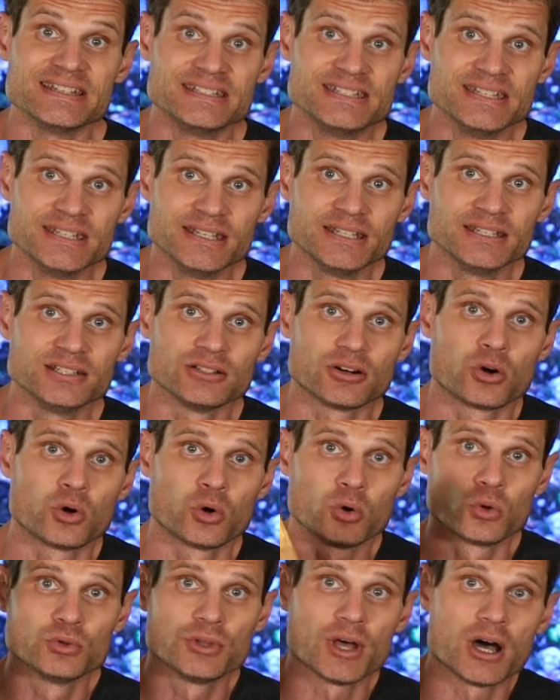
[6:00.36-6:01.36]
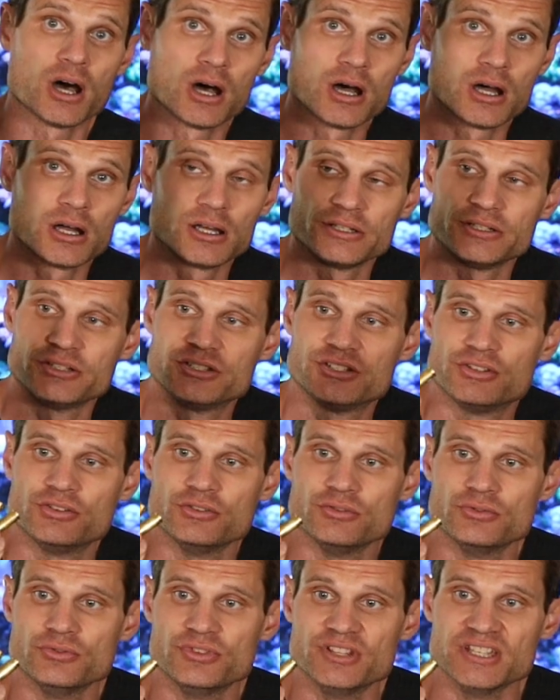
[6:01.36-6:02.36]
did hold on
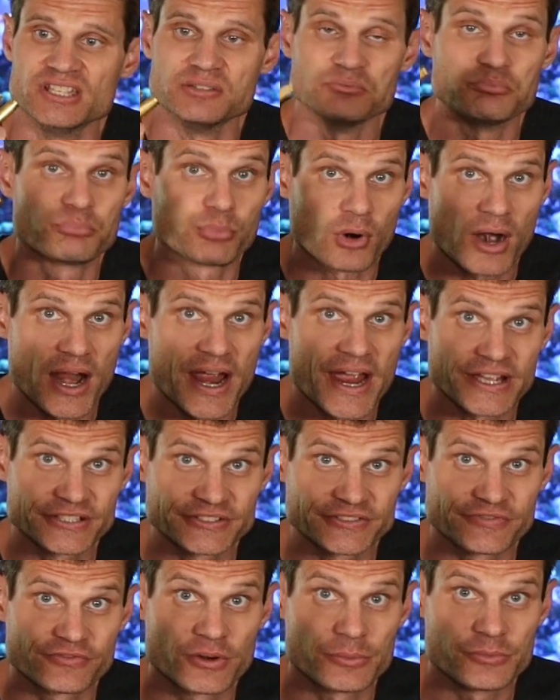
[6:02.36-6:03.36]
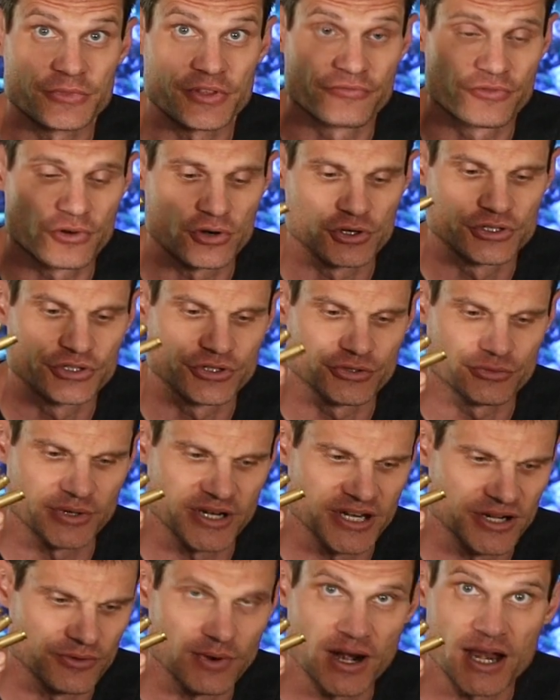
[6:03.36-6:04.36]
to the brass from the first
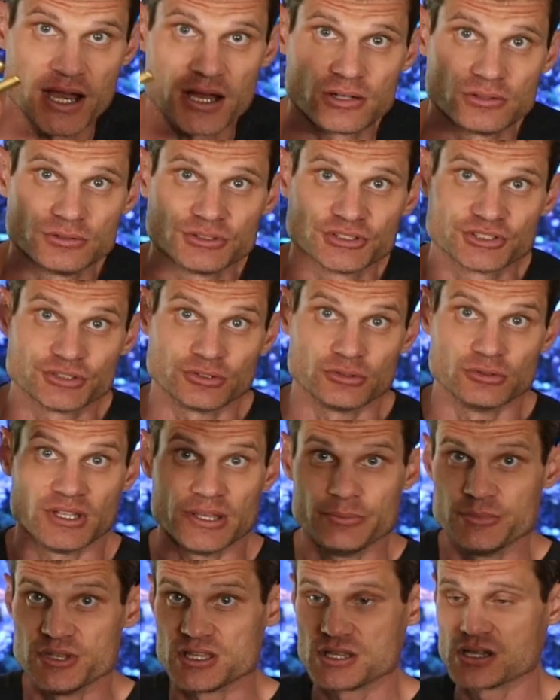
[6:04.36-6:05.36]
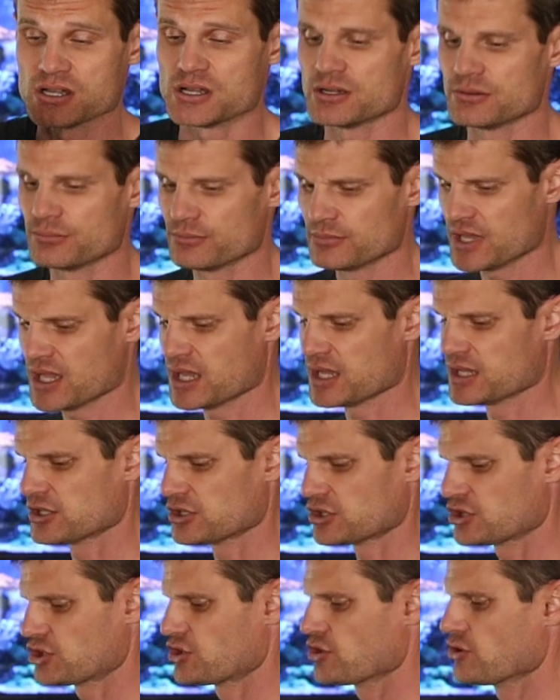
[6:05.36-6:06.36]
3 rounds, so let me come
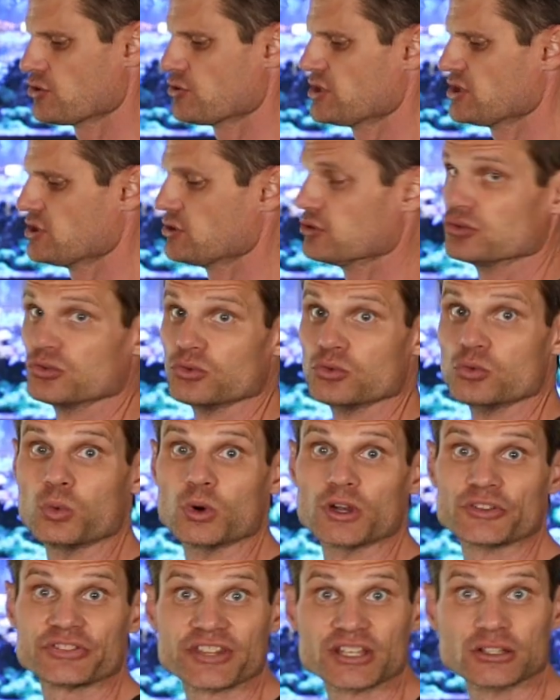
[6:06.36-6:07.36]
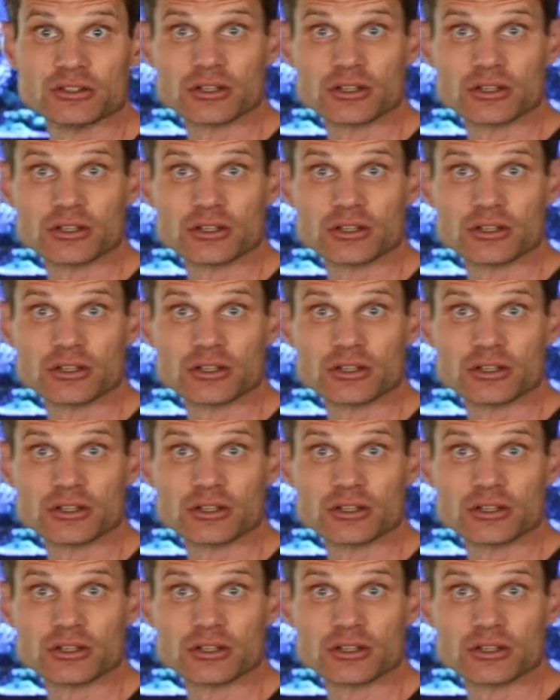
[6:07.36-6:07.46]
and show you what they